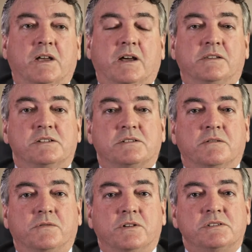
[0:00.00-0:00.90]
Now, this
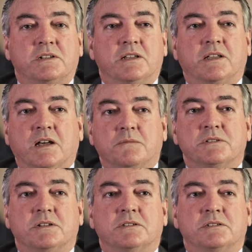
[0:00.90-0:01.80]
diversity
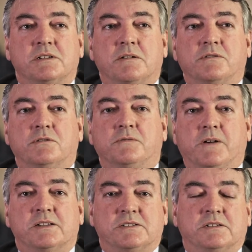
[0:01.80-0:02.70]
comes in several
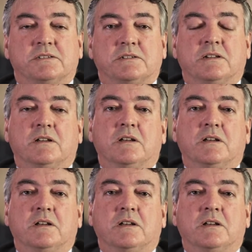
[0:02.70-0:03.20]
facets.